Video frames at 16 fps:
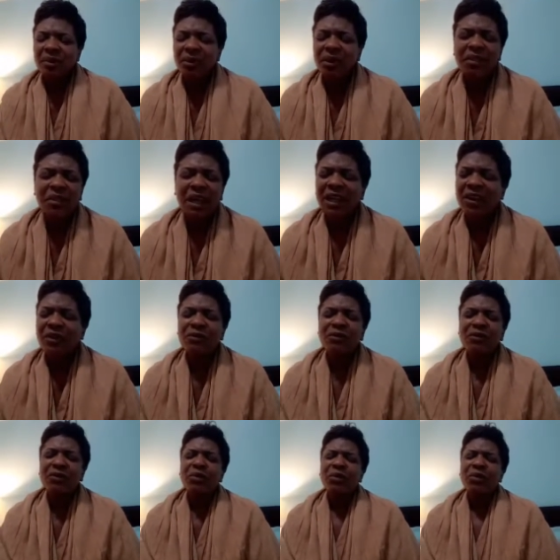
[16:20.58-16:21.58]
We thank you
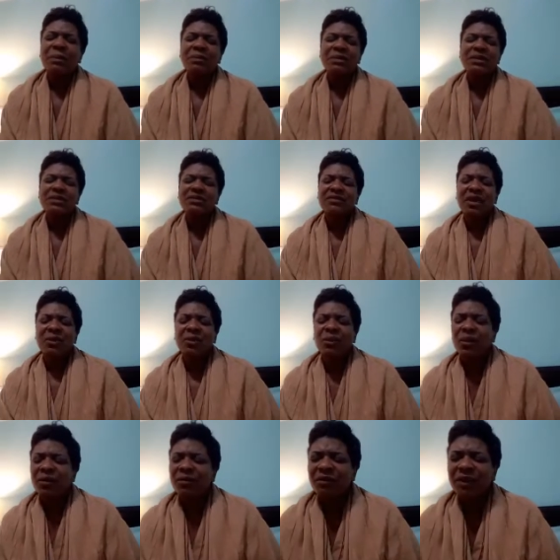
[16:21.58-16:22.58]
for the weapons of our
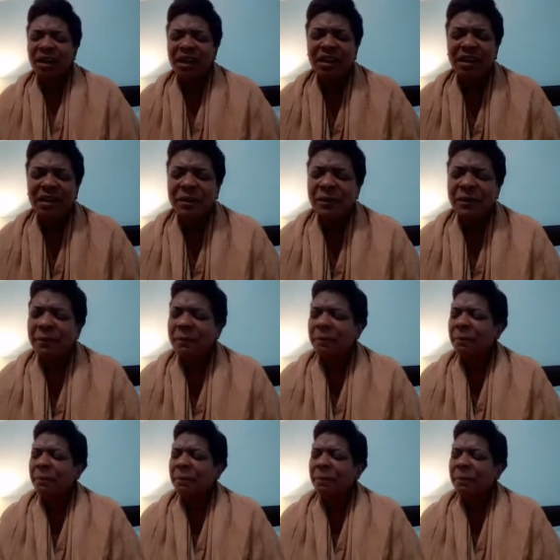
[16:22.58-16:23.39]
warfare.